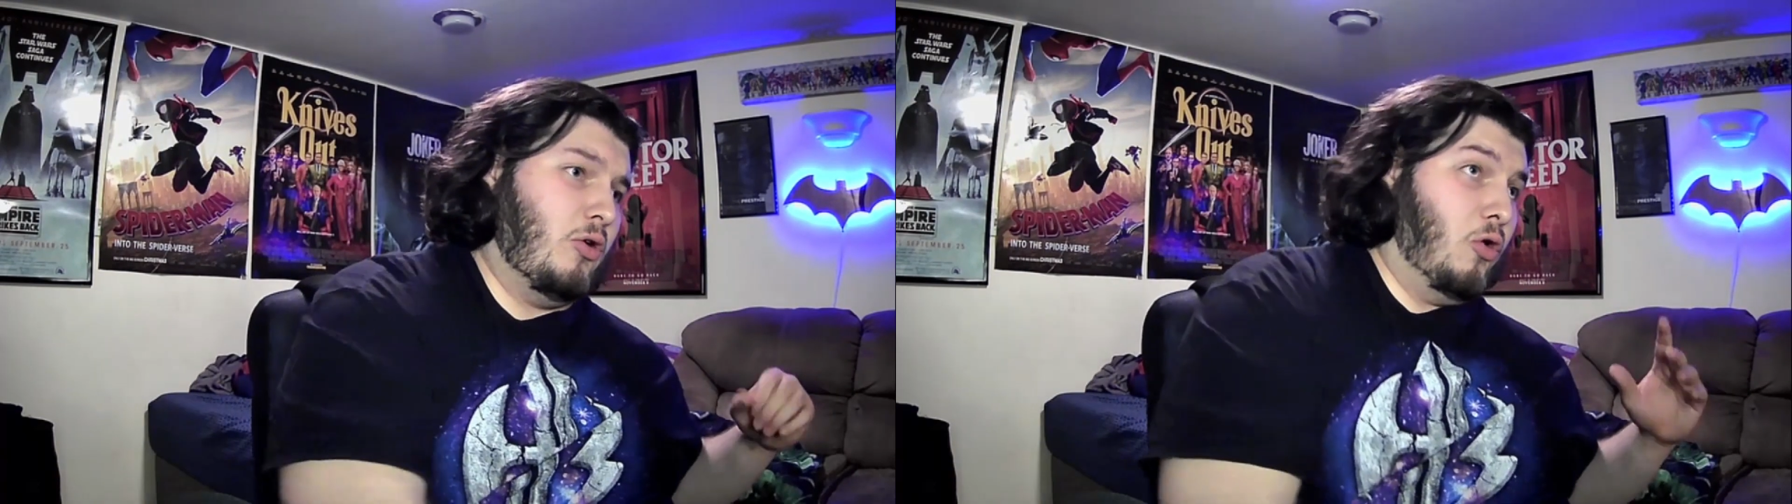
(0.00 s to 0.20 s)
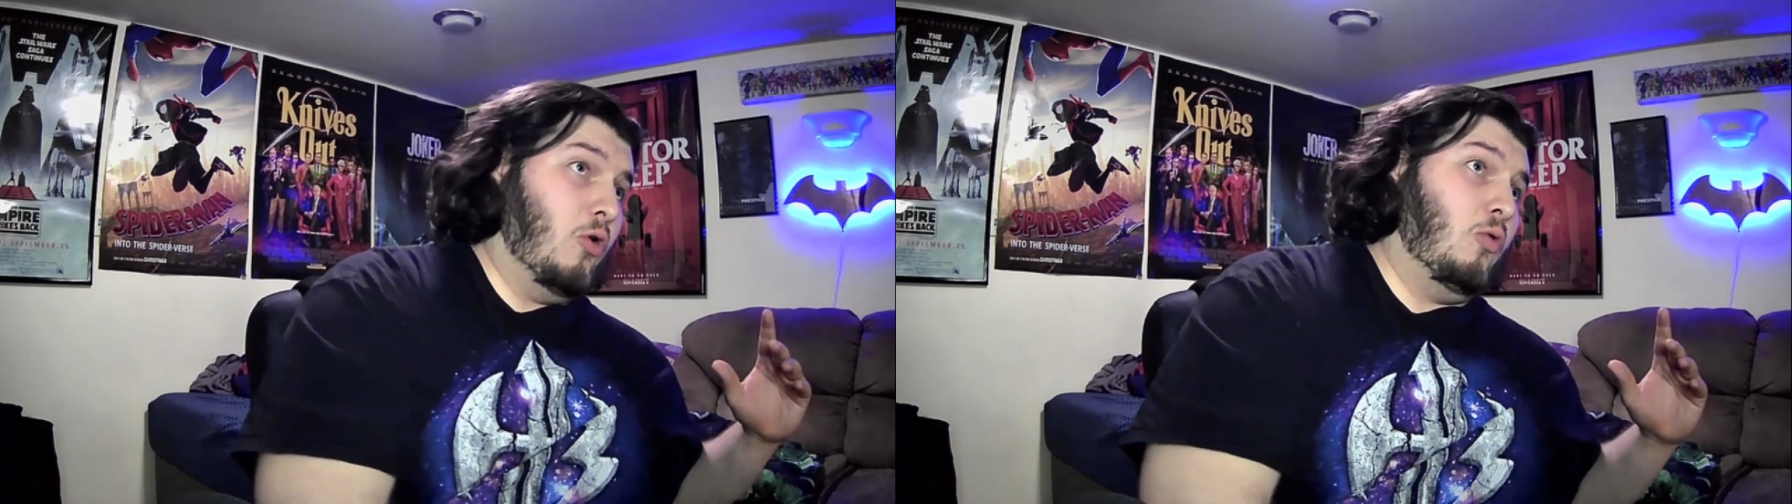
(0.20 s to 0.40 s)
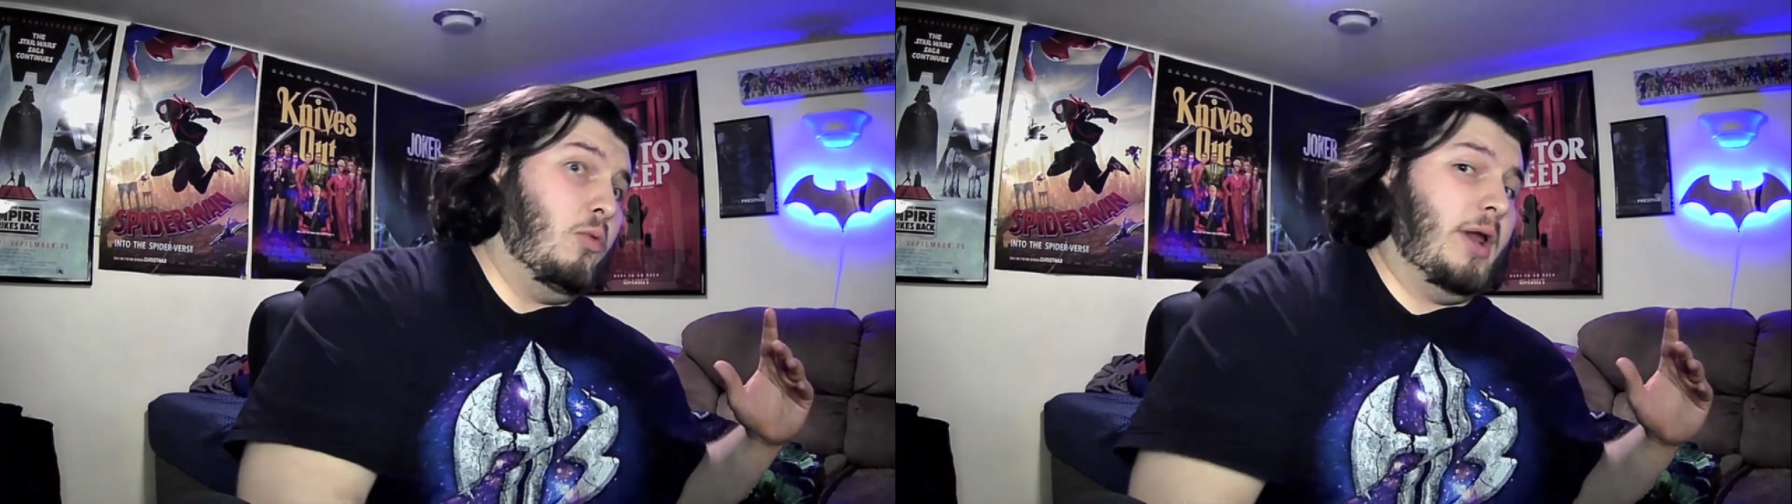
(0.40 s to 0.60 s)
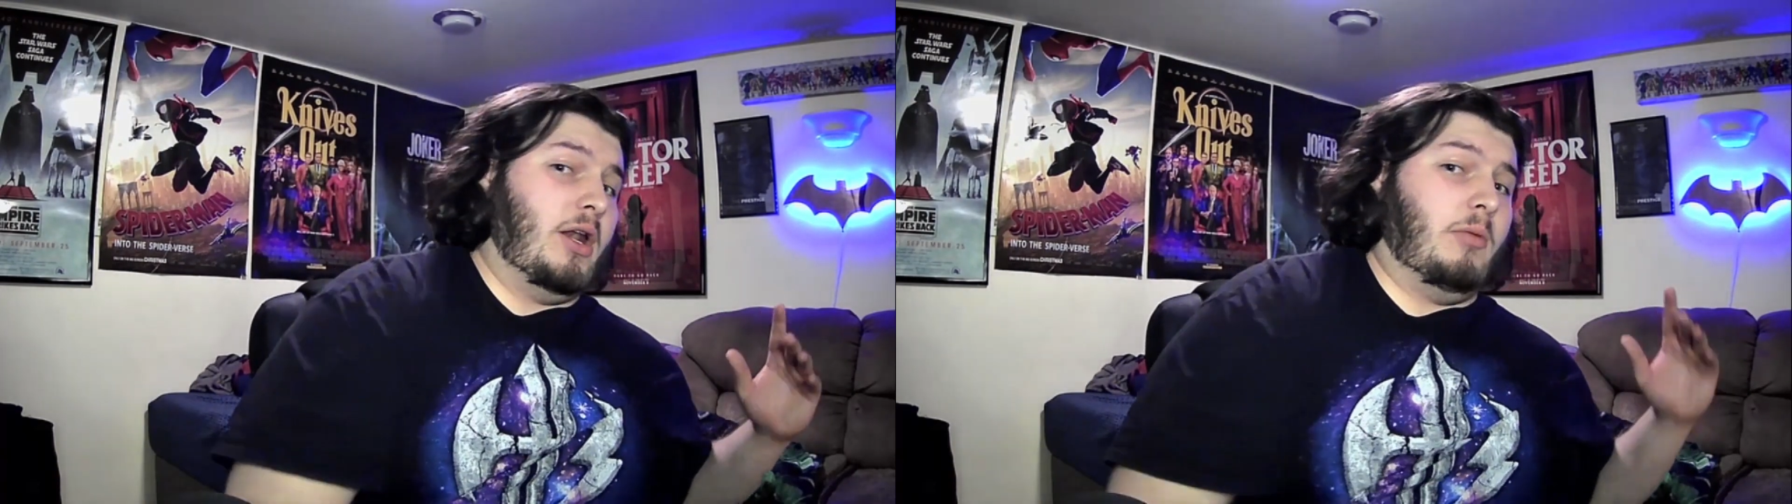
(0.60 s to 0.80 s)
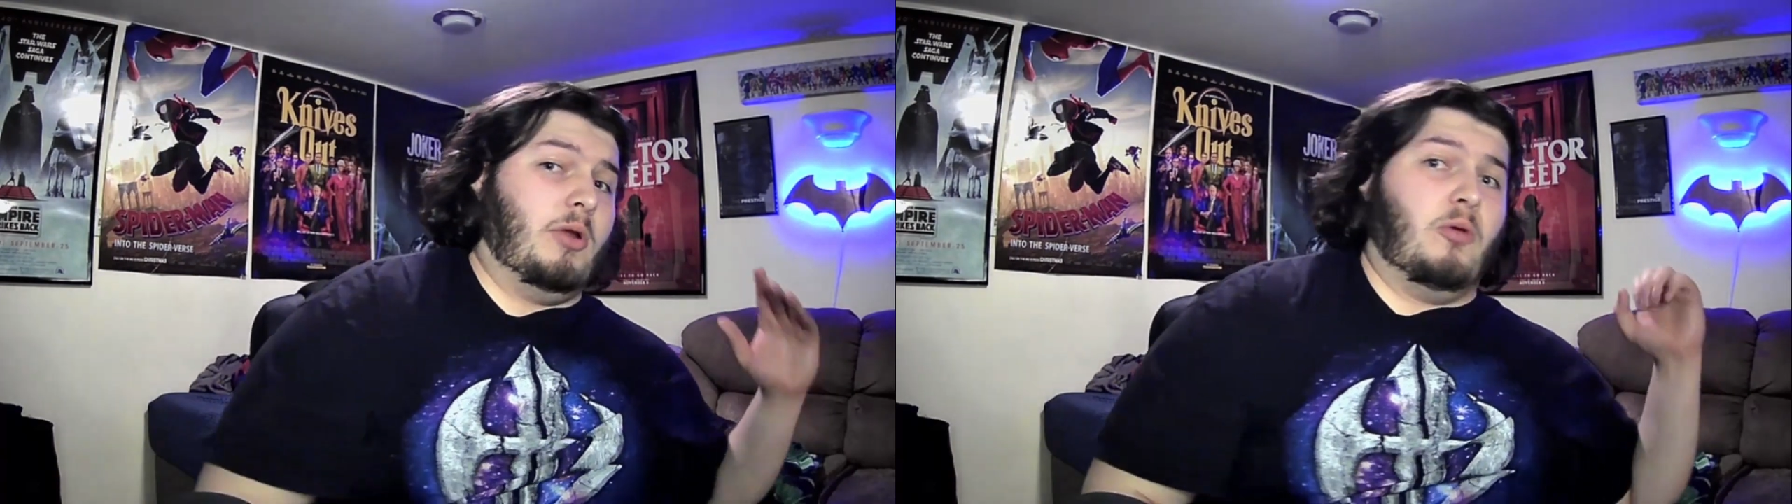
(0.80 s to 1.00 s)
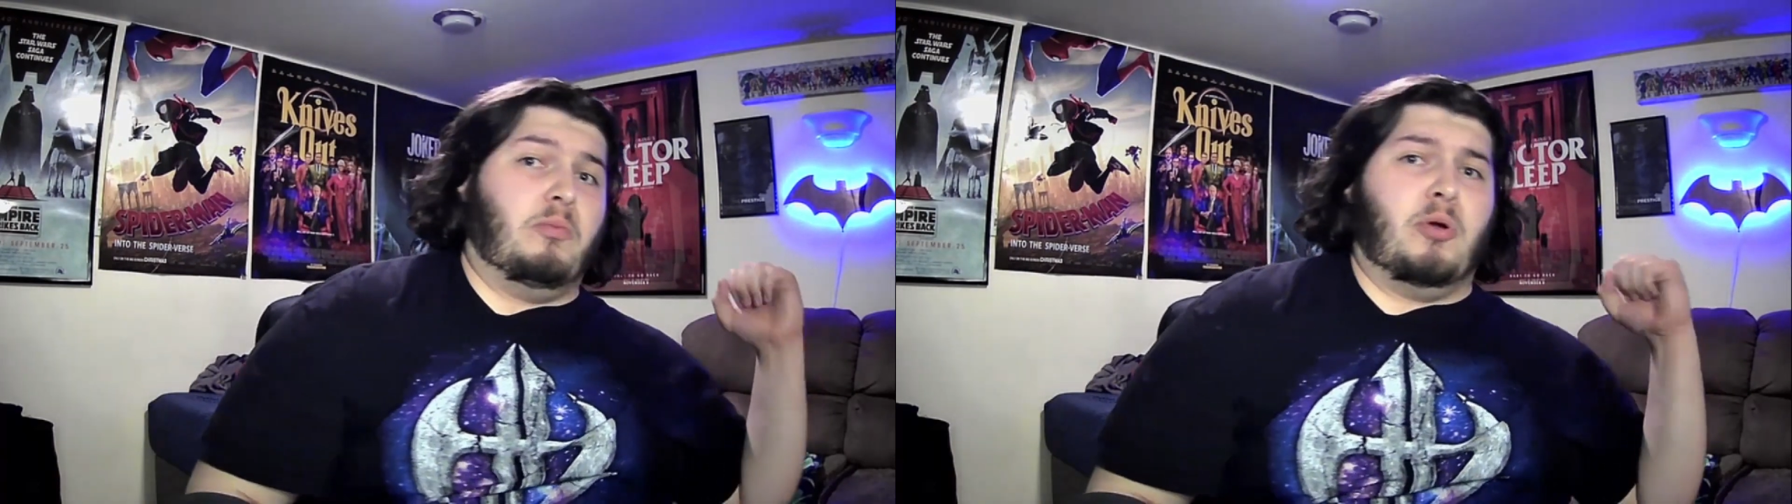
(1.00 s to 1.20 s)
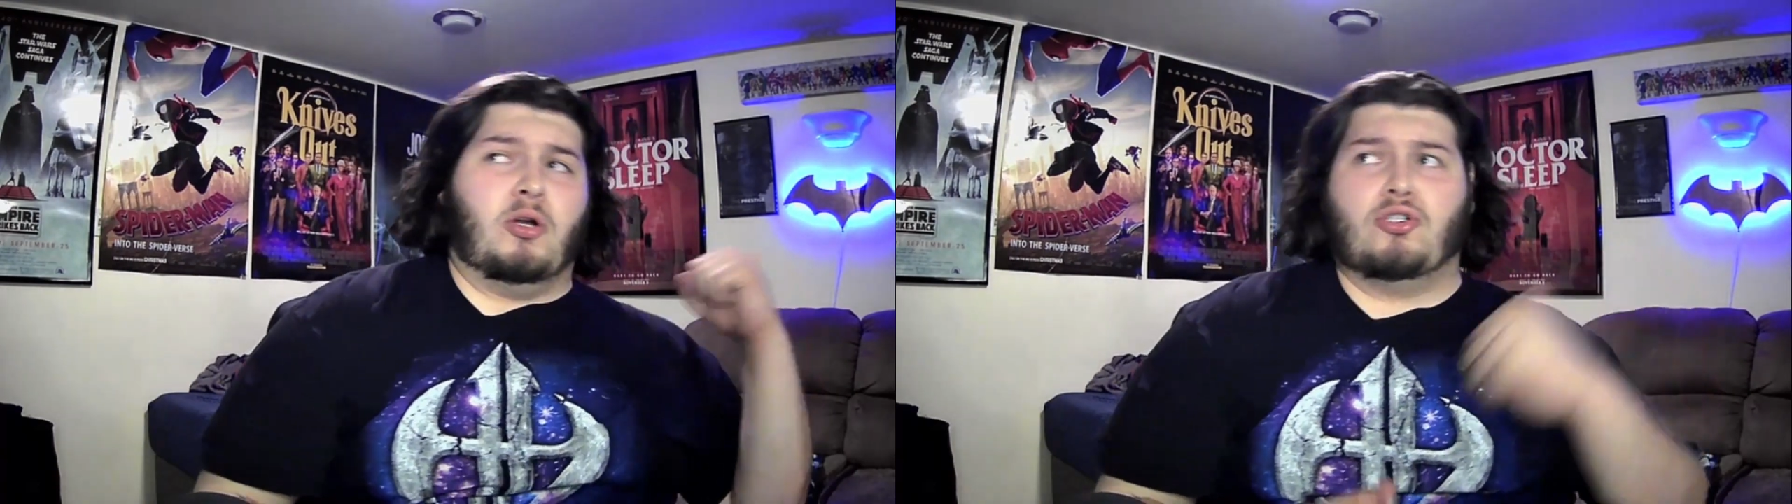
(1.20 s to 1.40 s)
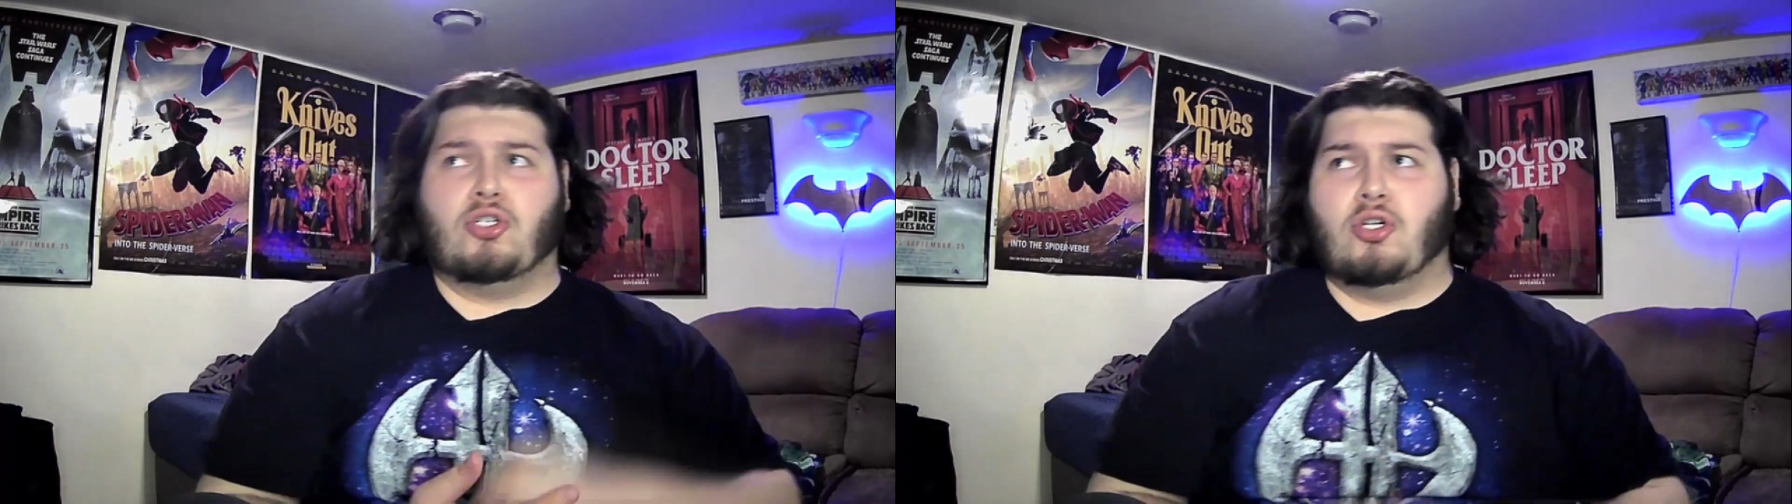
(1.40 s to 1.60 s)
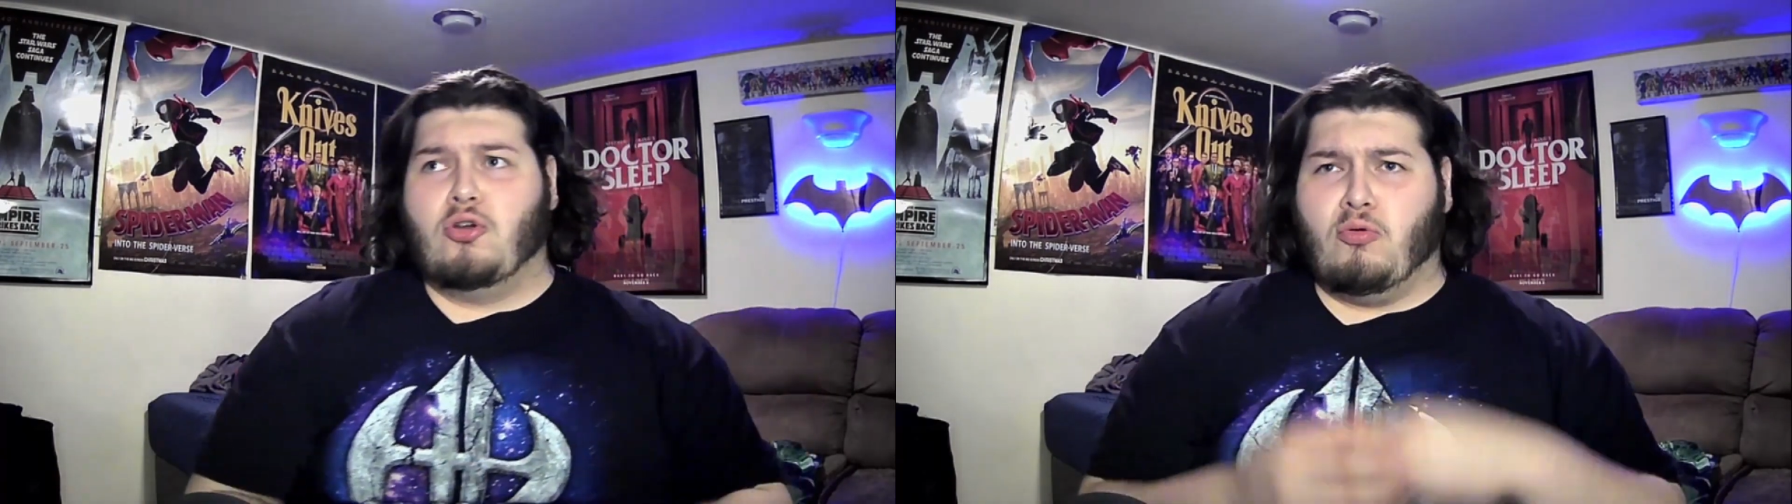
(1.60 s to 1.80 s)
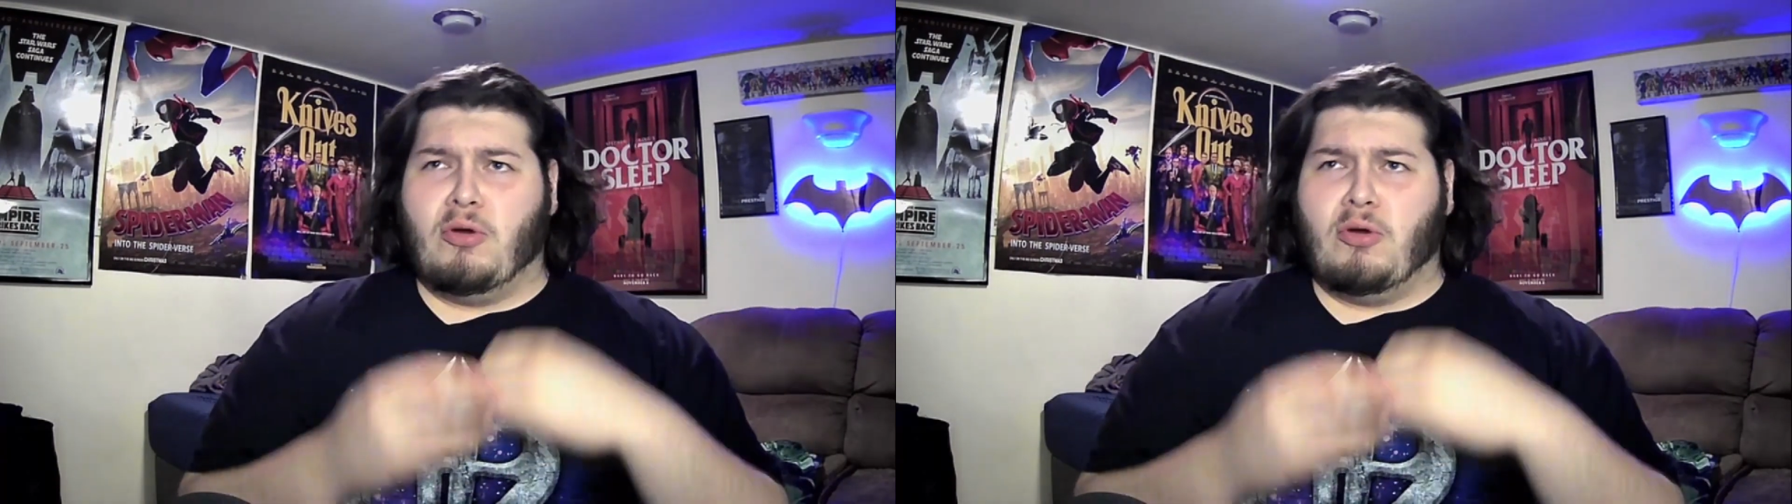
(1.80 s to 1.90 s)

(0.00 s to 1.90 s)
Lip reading: oh, wait, I'm going to punch you,